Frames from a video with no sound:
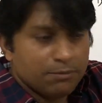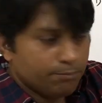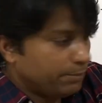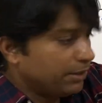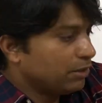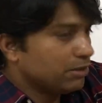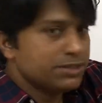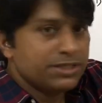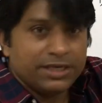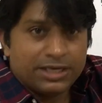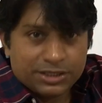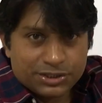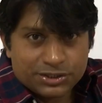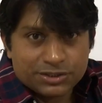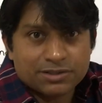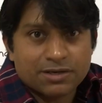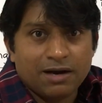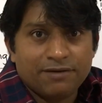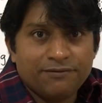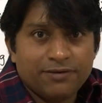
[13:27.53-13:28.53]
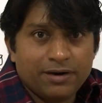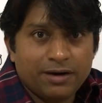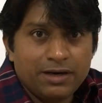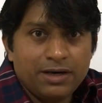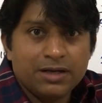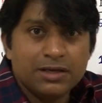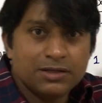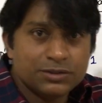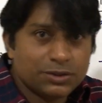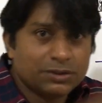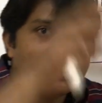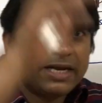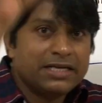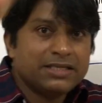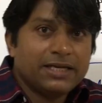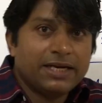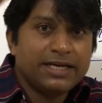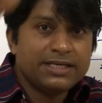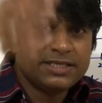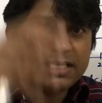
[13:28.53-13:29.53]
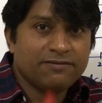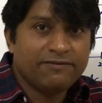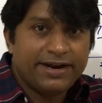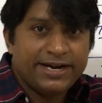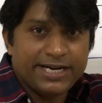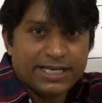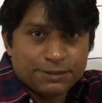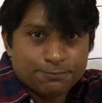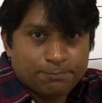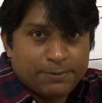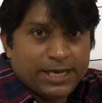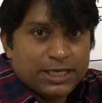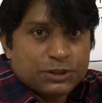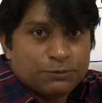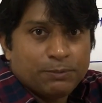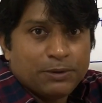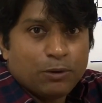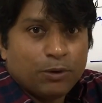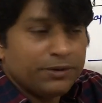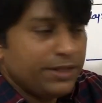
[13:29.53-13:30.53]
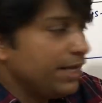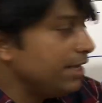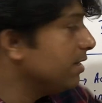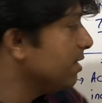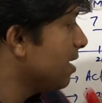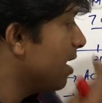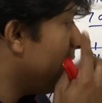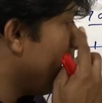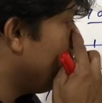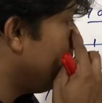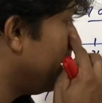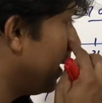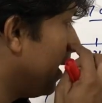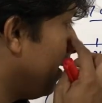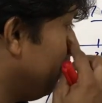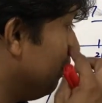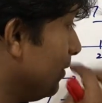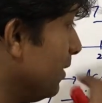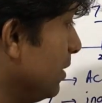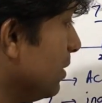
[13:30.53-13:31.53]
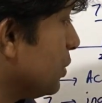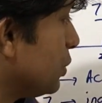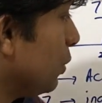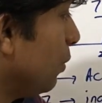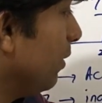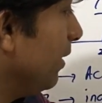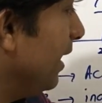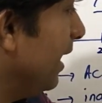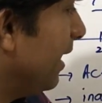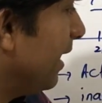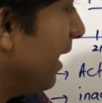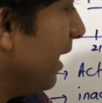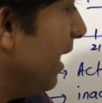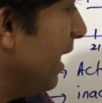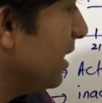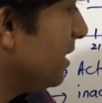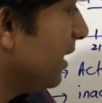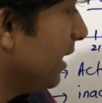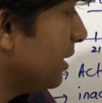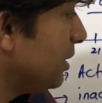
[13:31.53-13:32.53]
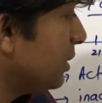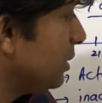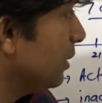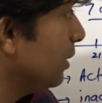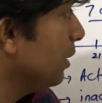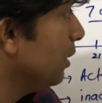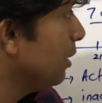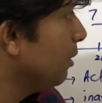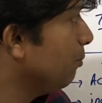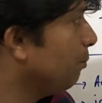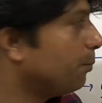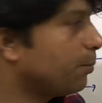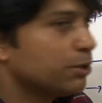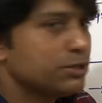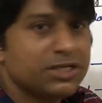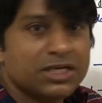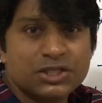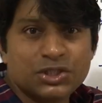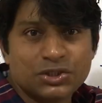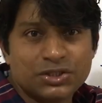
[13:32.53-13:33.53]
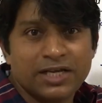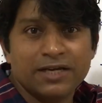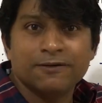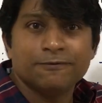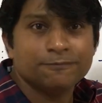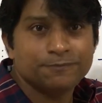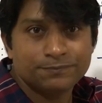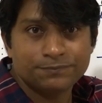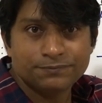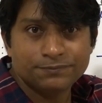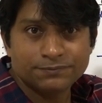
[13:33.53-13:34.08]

Because it is covered, so that is the reason why it is placed below the upper arm. So it releases progestin.